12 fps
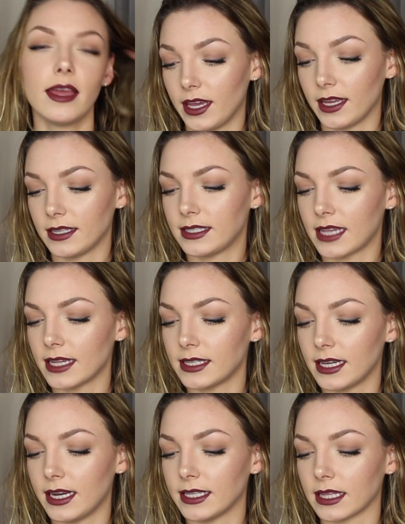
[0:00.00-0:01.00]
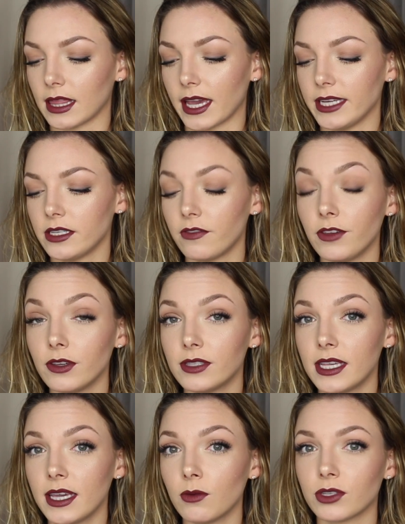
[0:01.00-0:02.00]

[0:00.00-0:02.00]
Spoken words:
It says it is light diffusing,